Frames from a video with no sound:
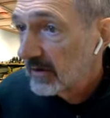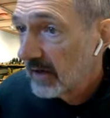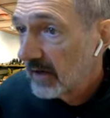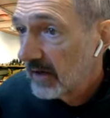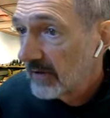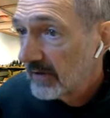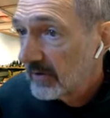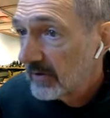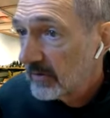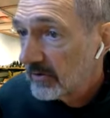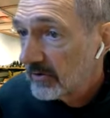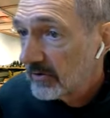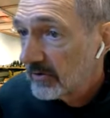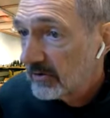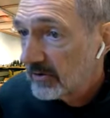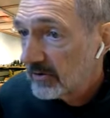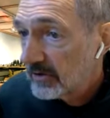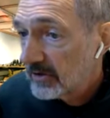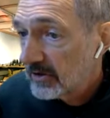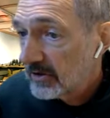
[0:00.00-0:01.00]
I think we're
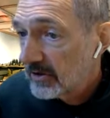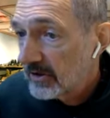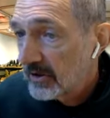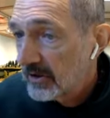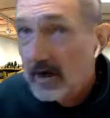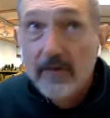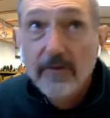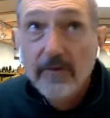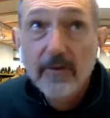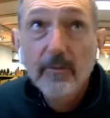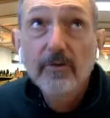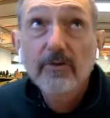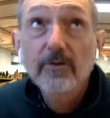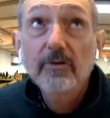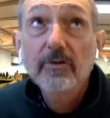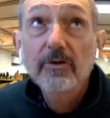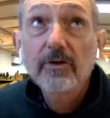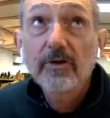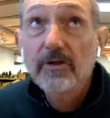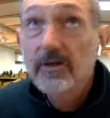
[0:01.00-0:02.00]
doing good here. I think we're
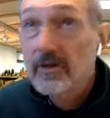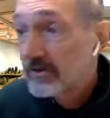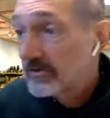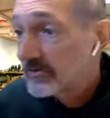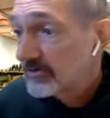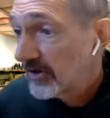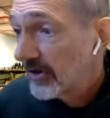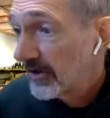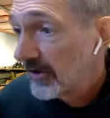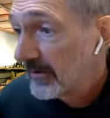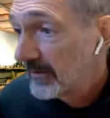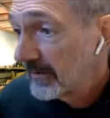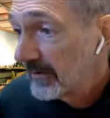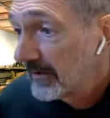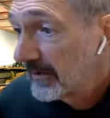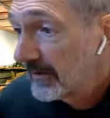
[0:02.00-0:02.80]
doing good here, Joe.